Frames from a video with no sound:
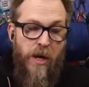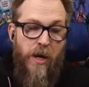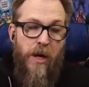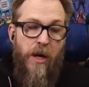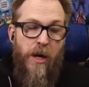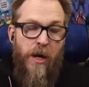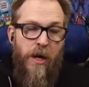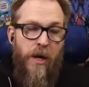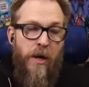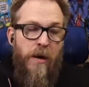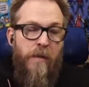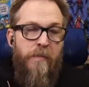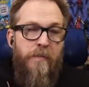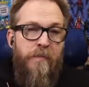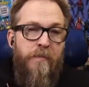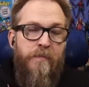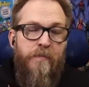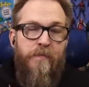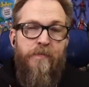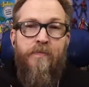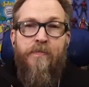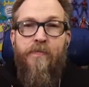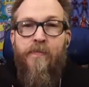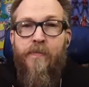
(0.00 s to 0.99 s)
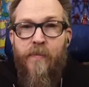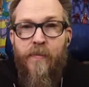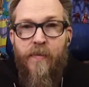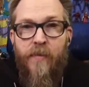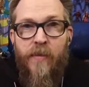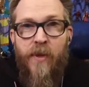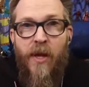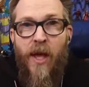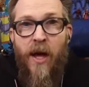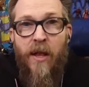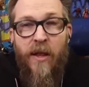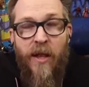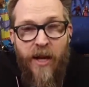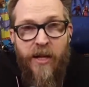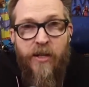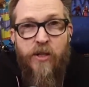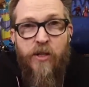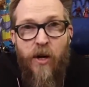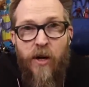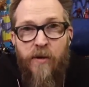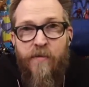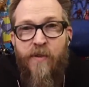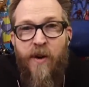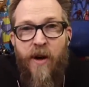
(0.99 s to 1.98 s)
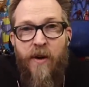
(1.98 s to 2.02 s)
Um, I like
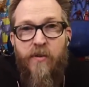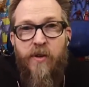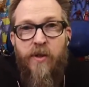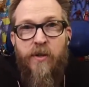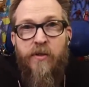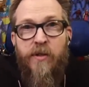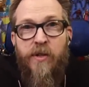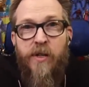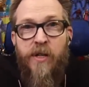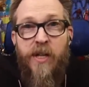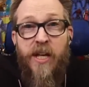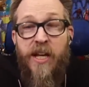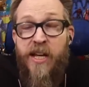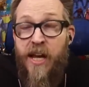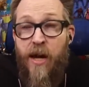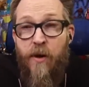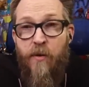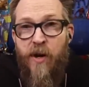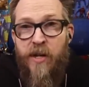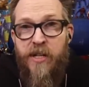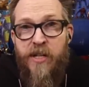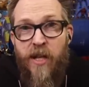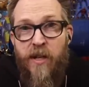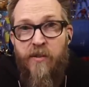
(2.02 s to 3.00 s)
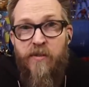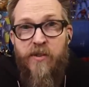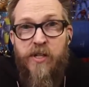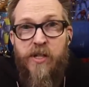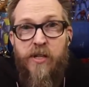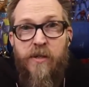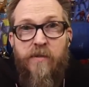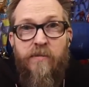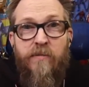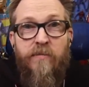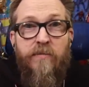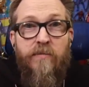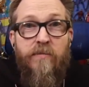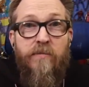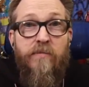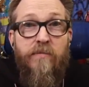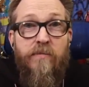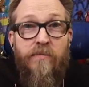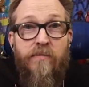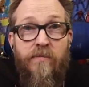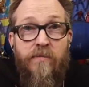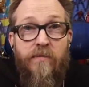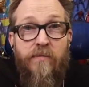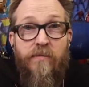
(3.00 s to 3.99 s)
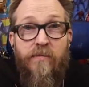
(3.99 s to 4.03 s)
Jon Favreau. He can't write television.
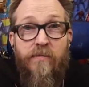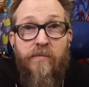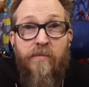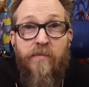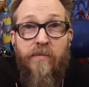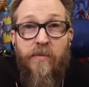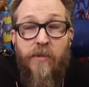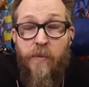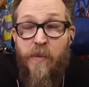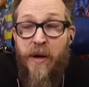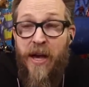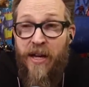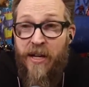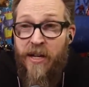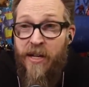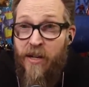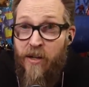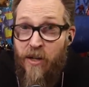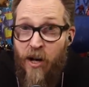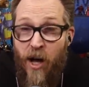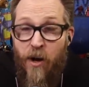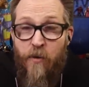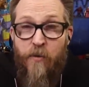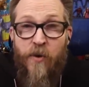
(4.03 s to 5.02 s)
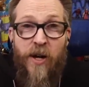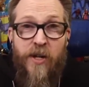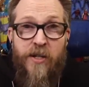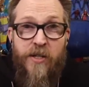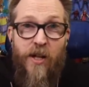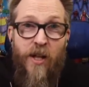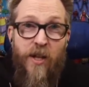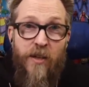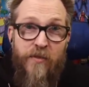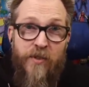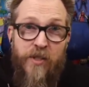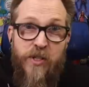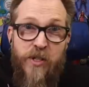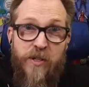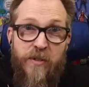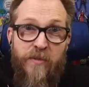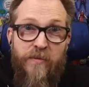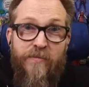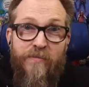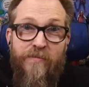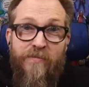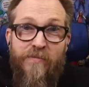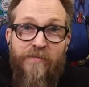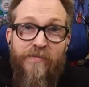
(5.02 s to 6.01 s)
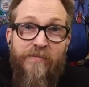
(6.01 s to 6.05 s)
The man cannot write television.
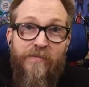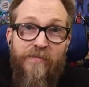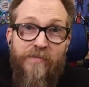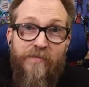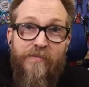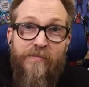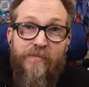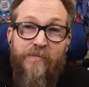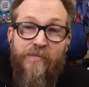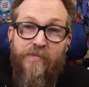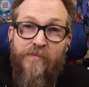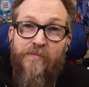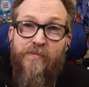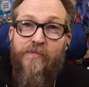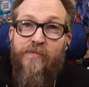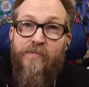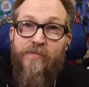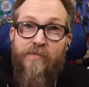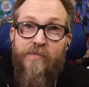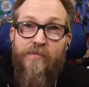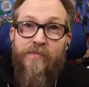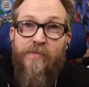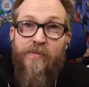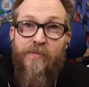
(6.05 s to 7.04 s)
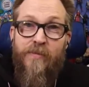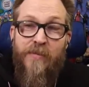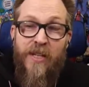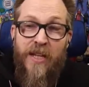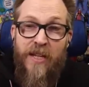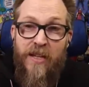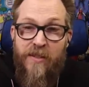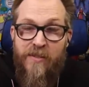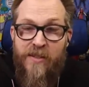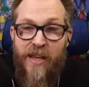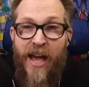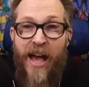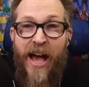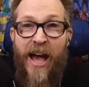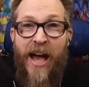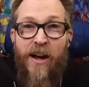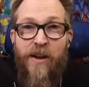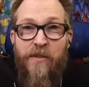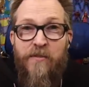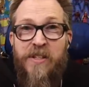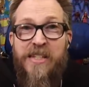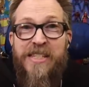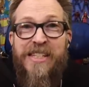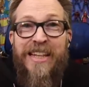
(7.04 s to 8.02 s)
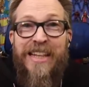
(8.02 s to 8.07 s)
He is out
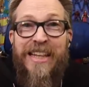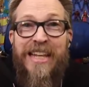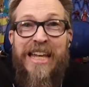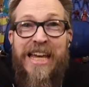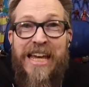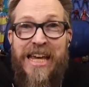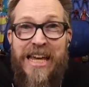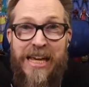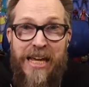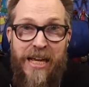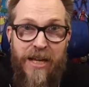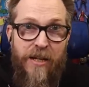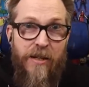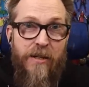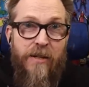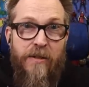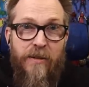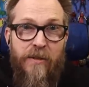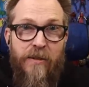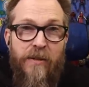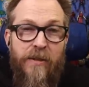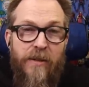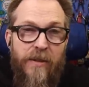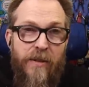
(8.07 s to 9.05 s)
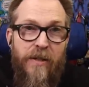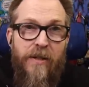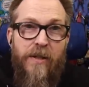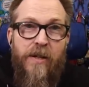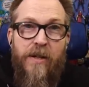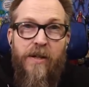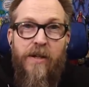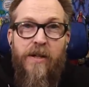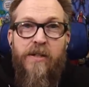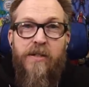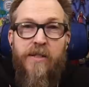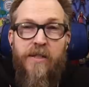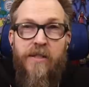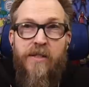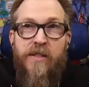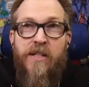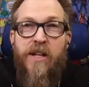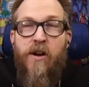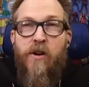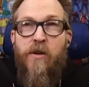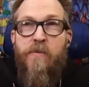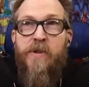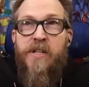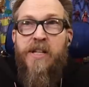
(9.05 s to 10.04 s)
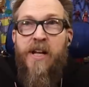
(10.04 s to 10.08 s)
of his league.
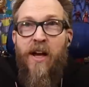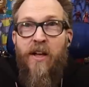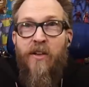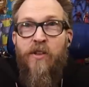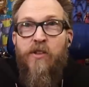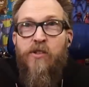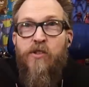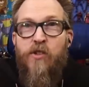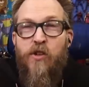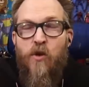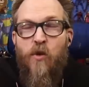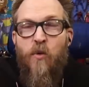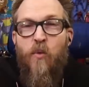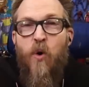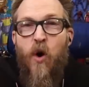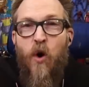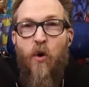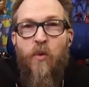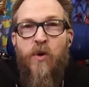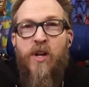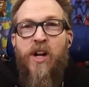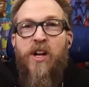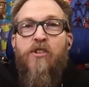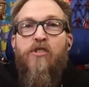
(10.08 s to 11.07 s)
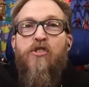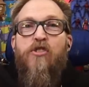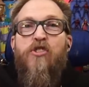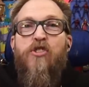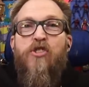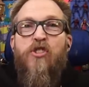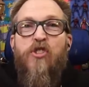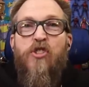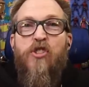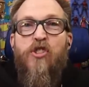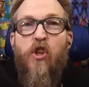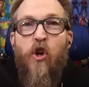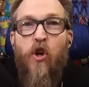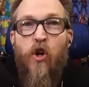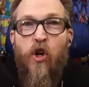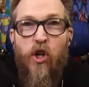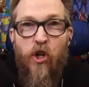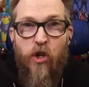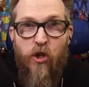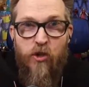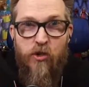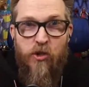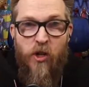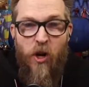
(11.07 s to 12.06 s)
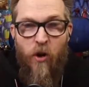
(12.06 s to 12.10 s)
Terry Matalas wrote
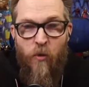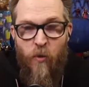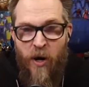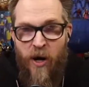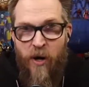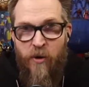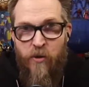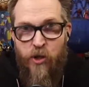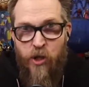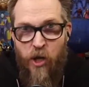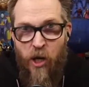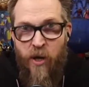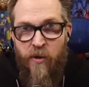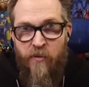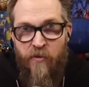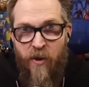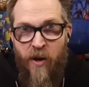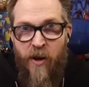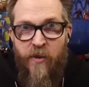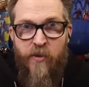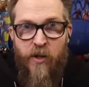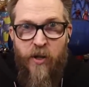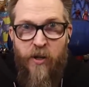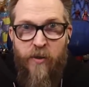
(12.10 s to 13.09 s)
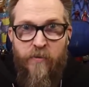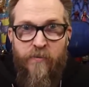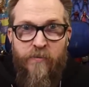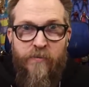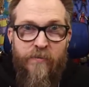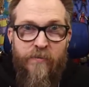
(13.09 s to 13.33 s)
circles around Jon Favreau,